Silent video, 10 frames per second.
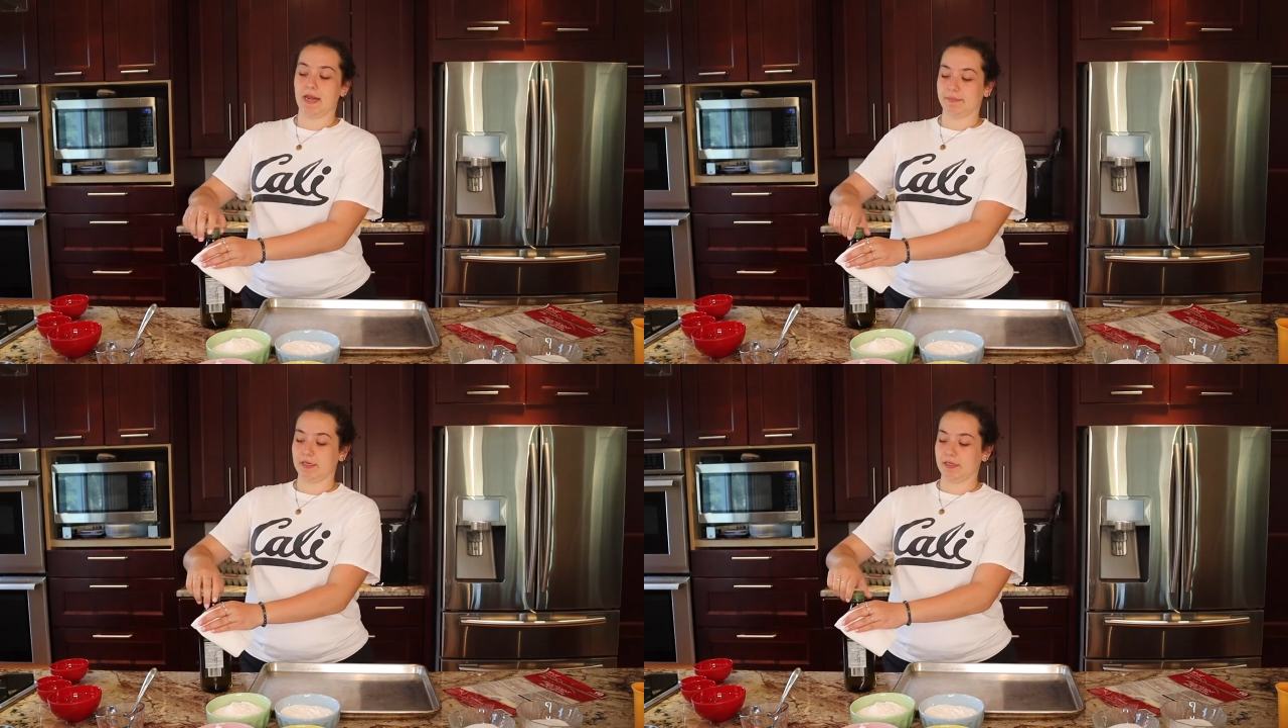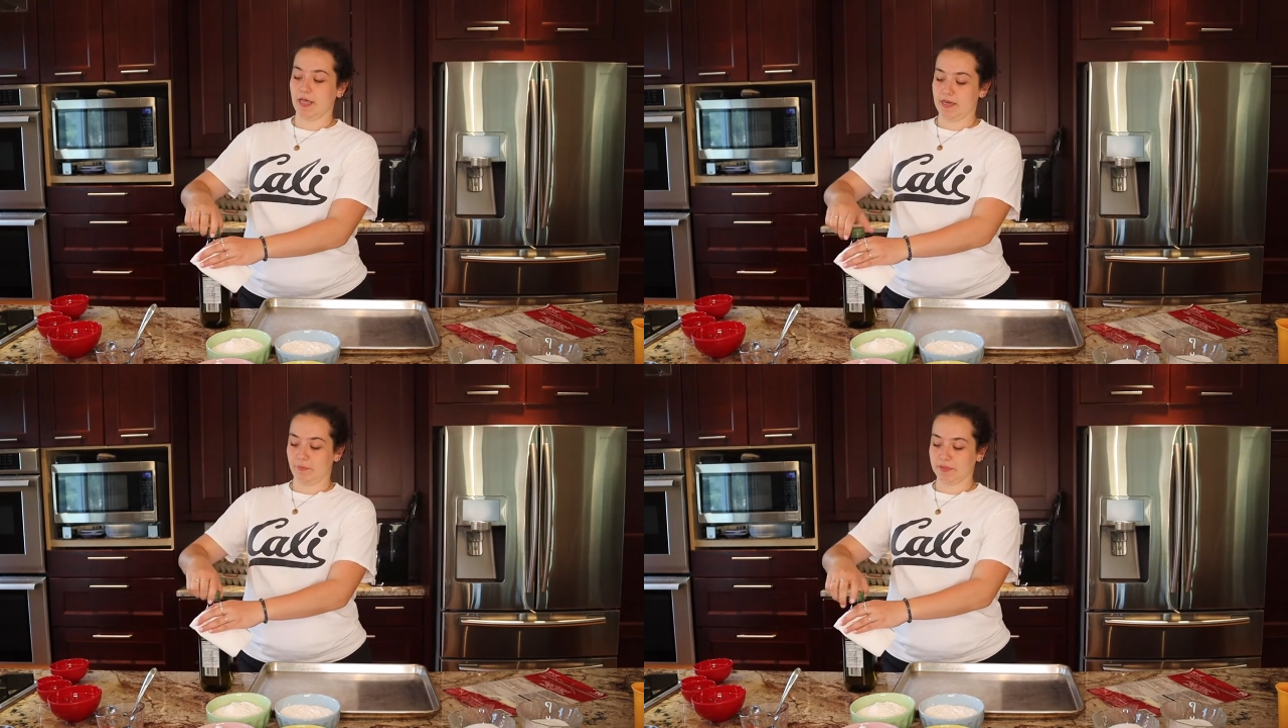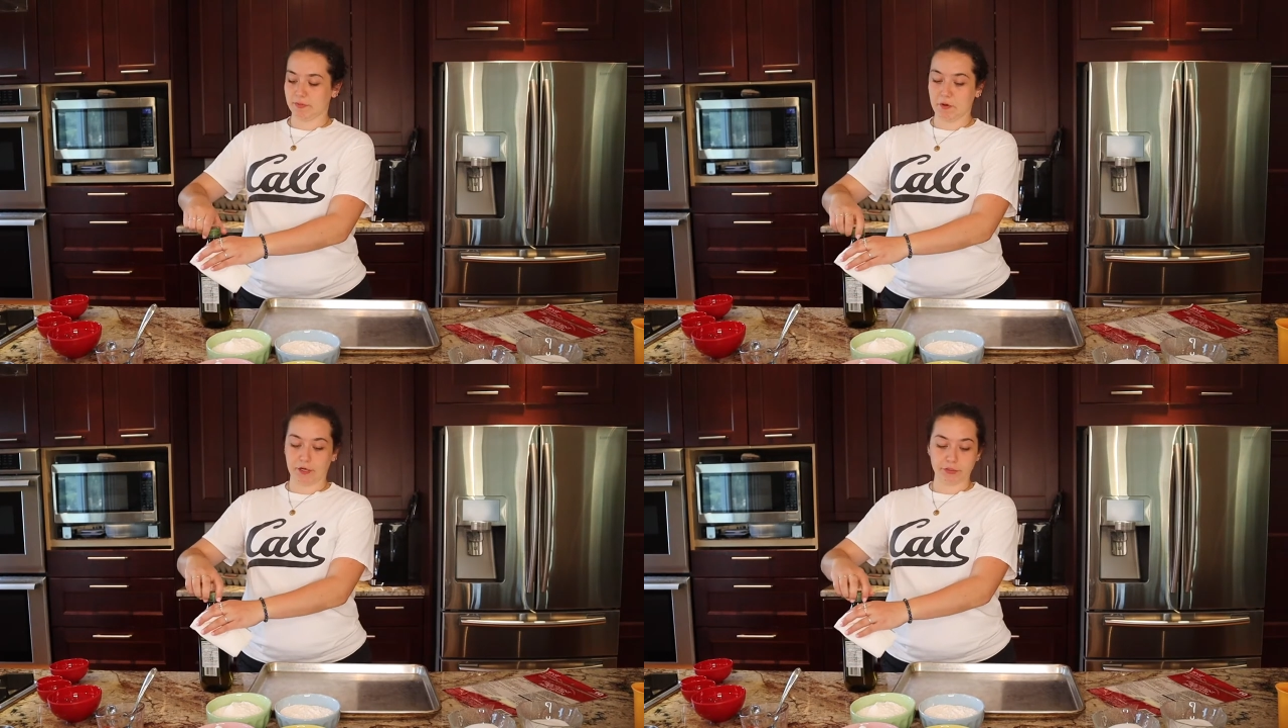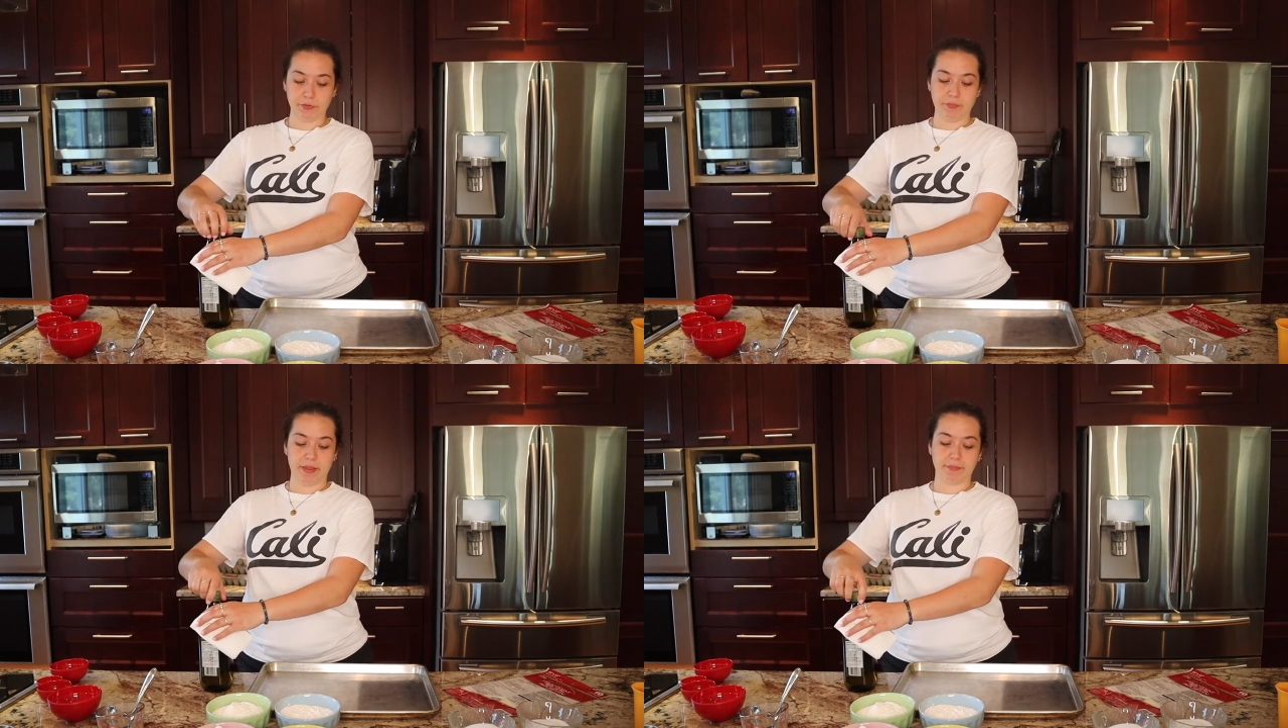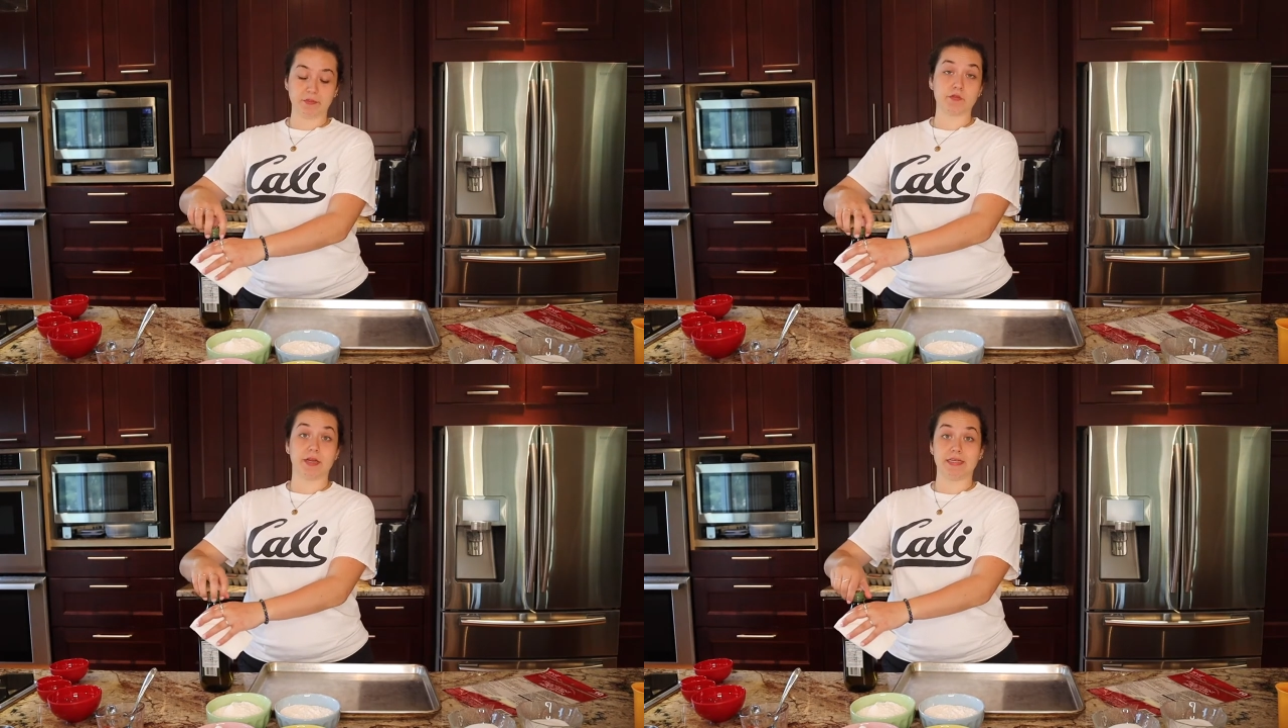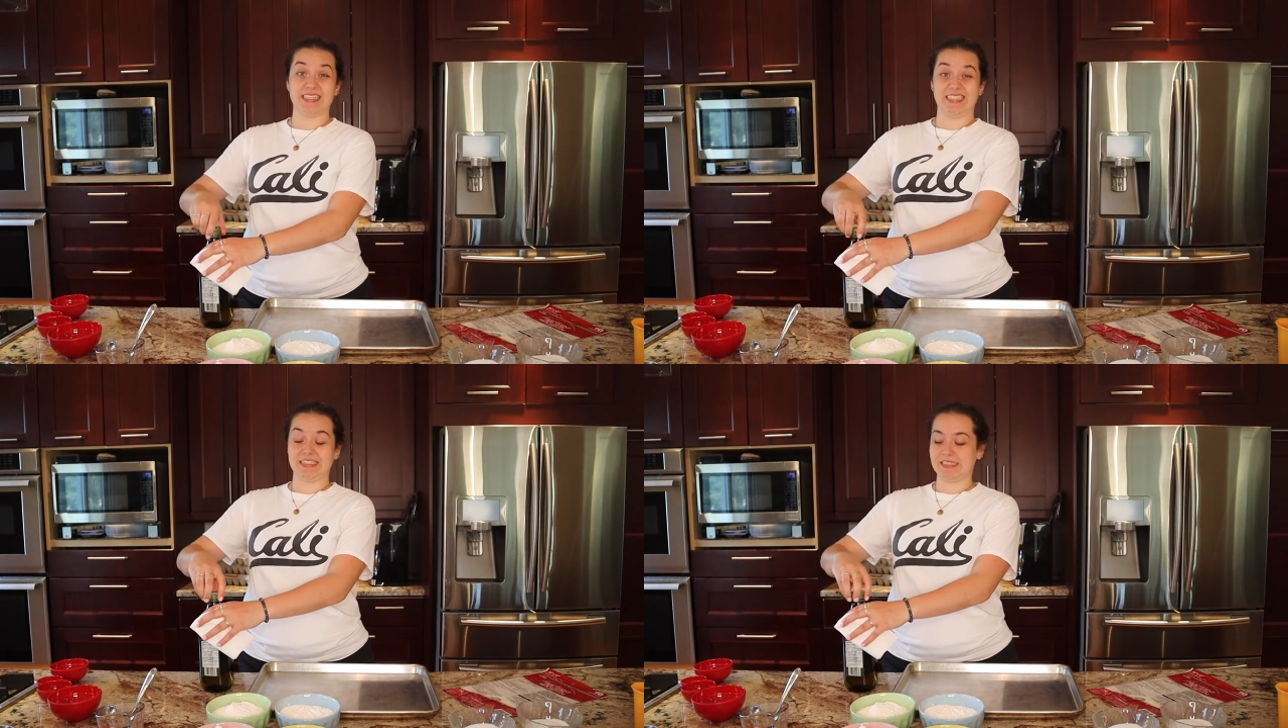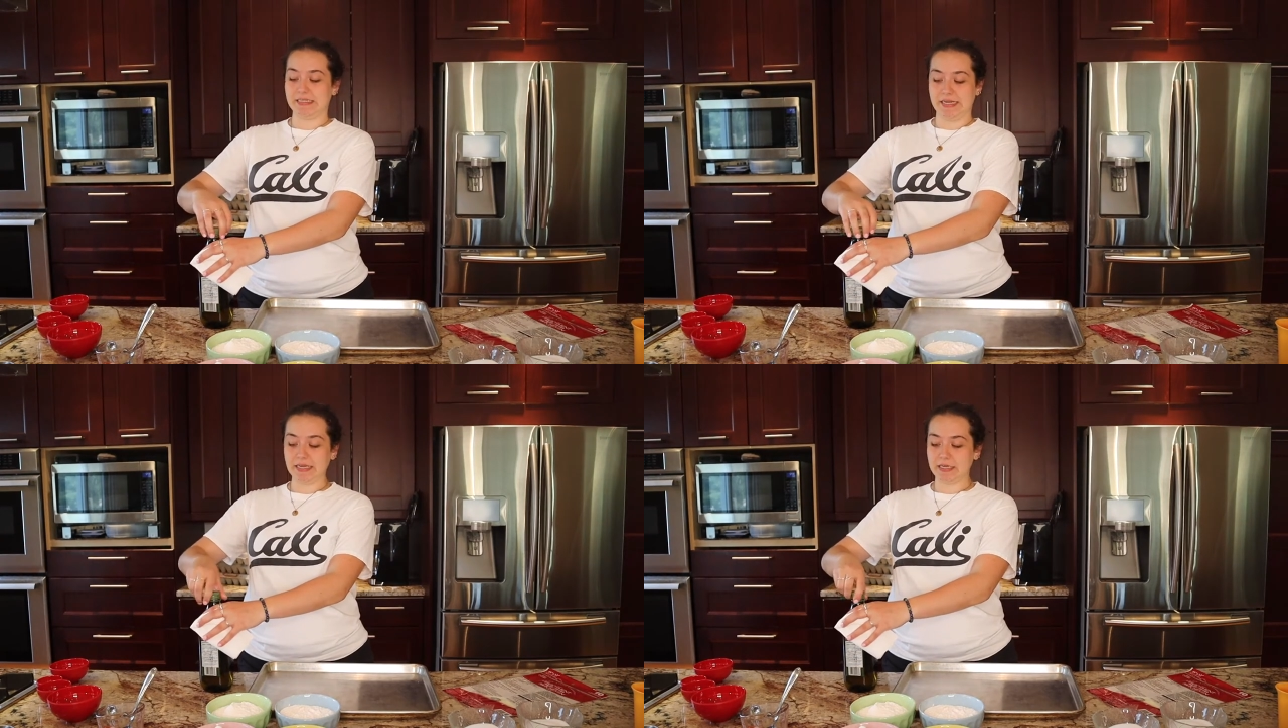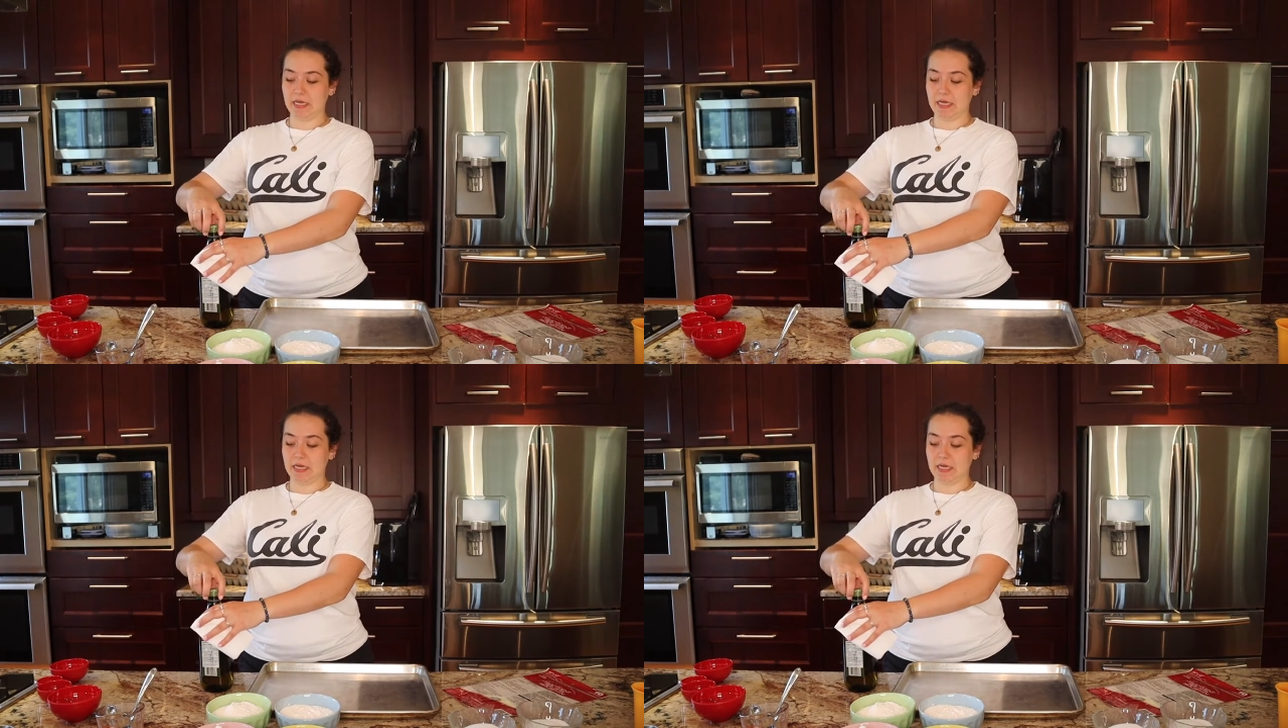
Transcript: I'm gonna line it with some parchment paper so that it doesn't stick.